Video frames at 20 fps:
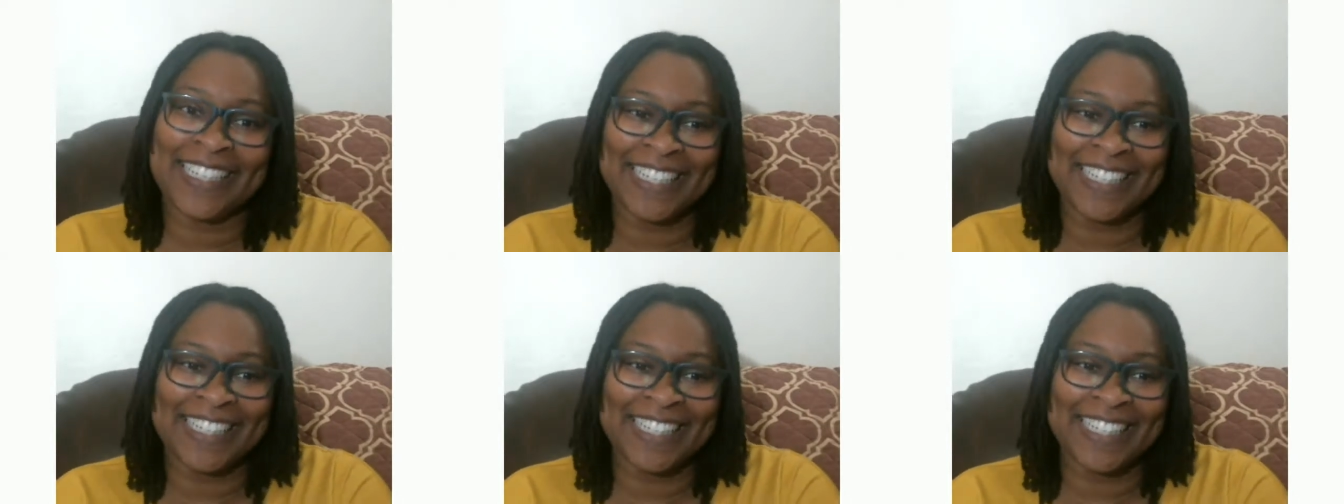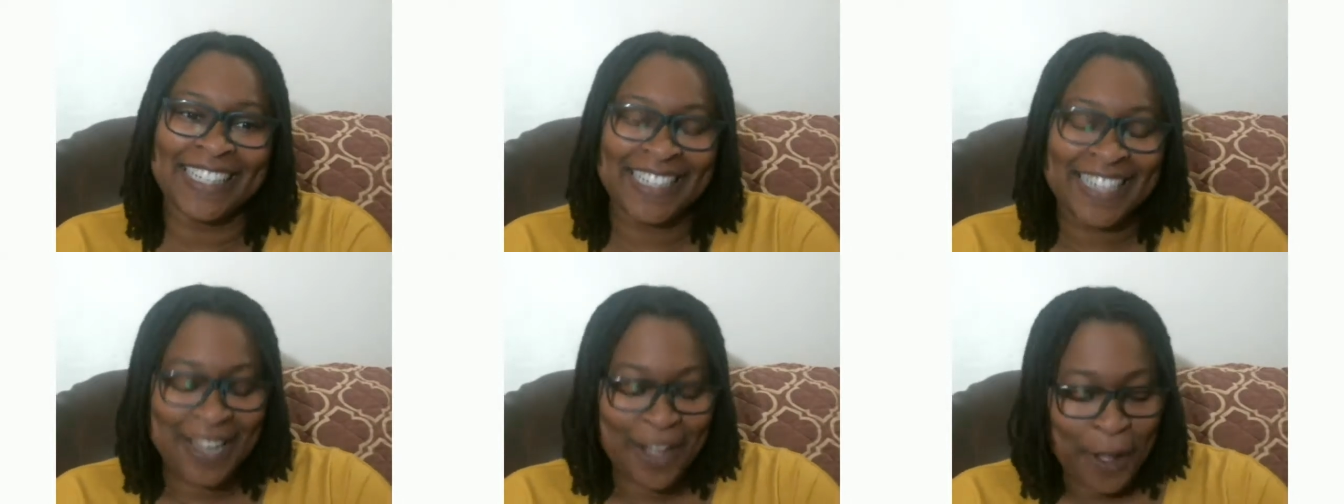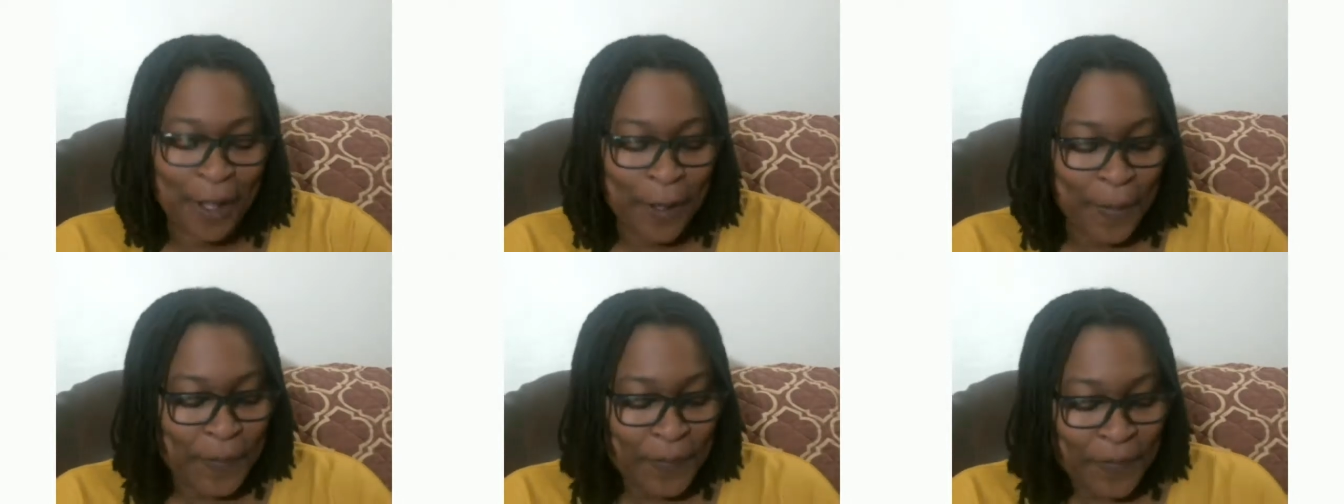
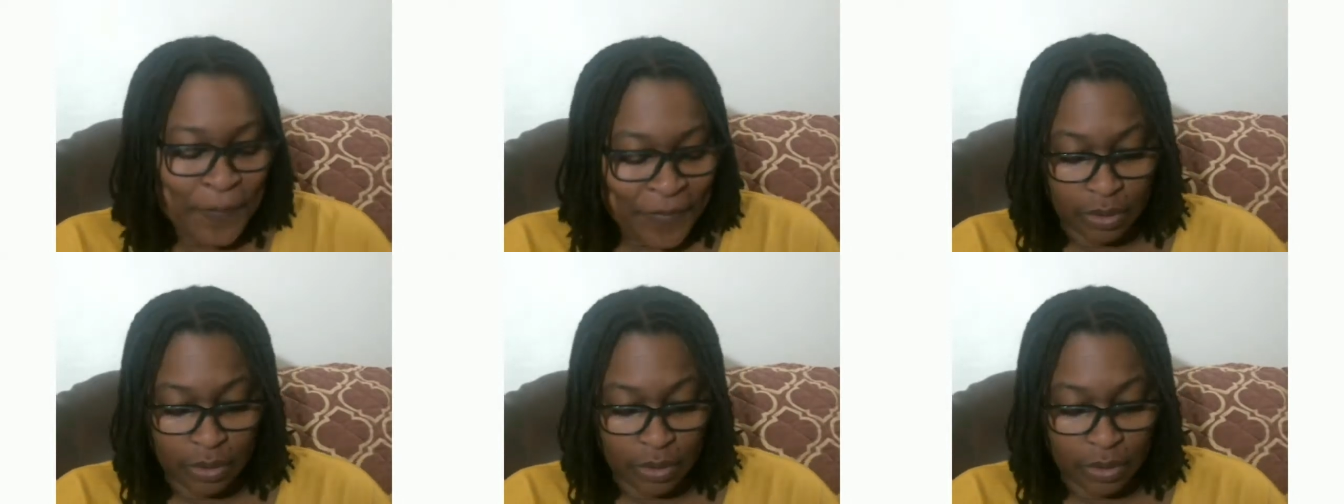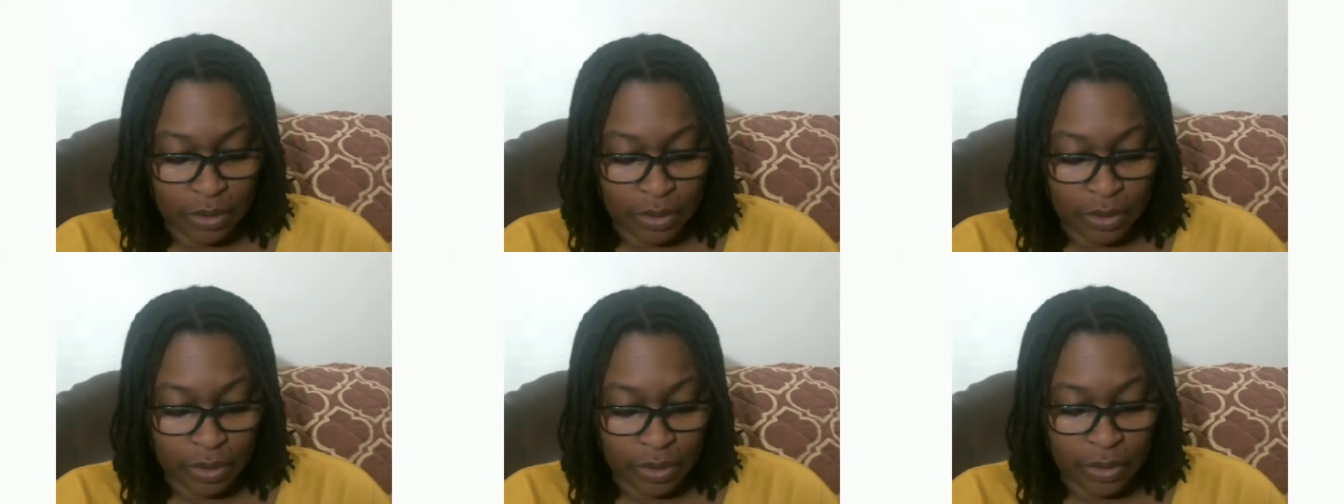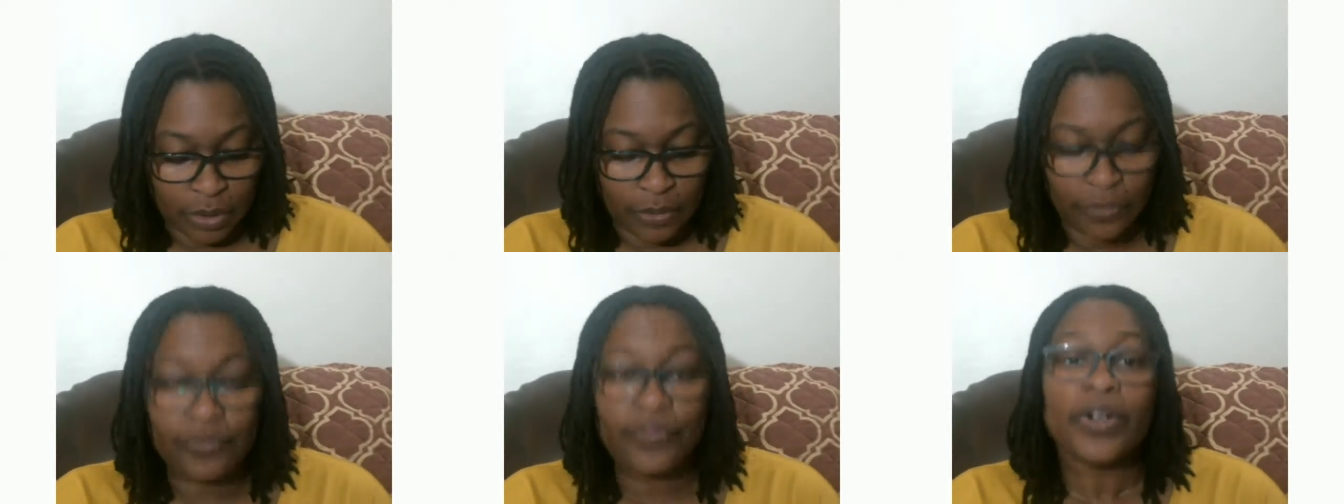
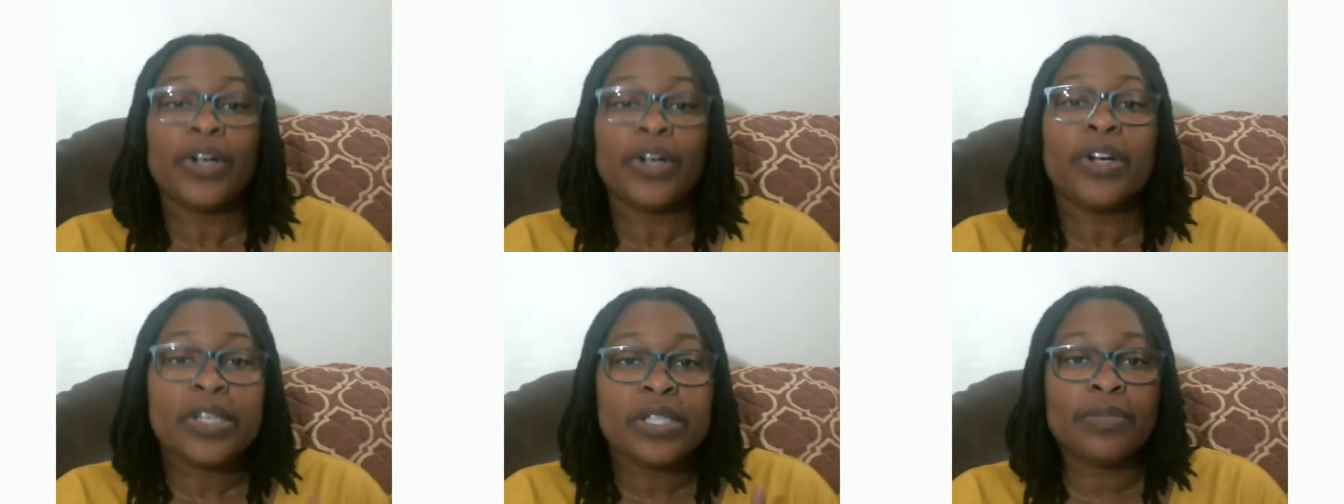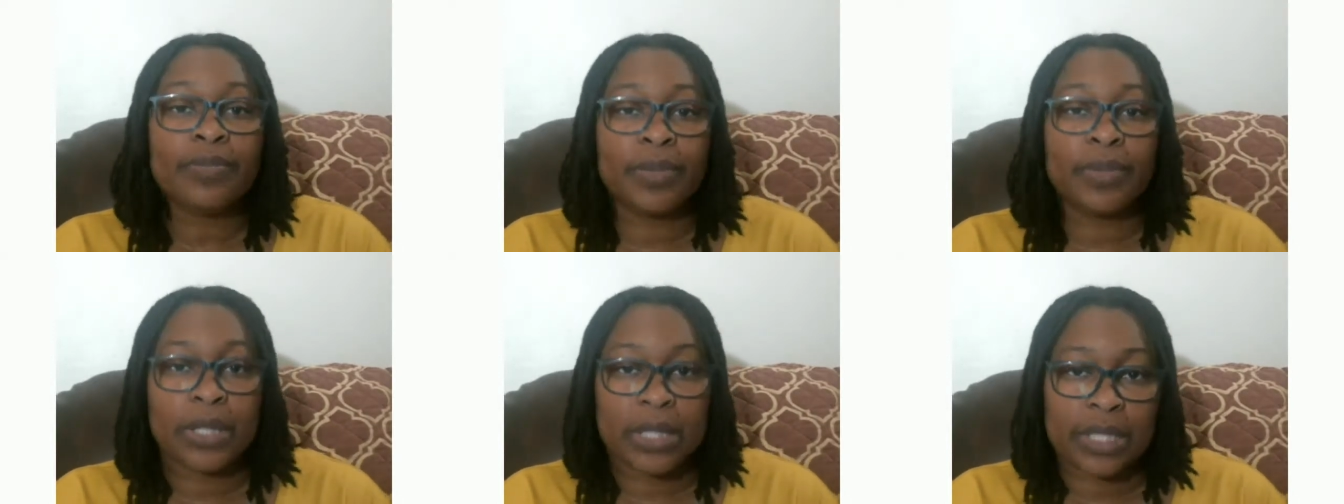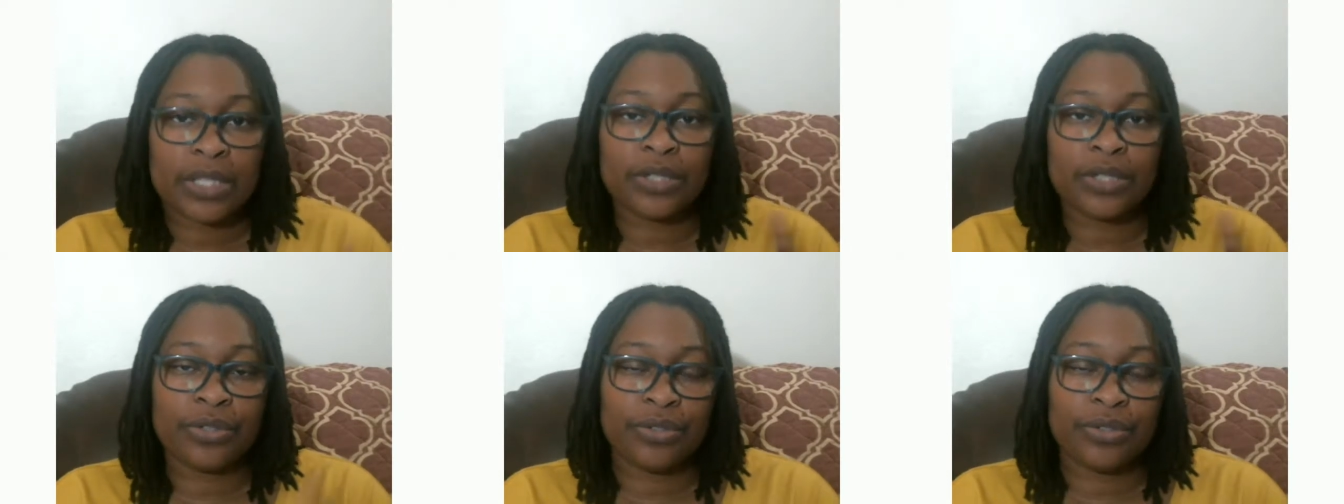The first book is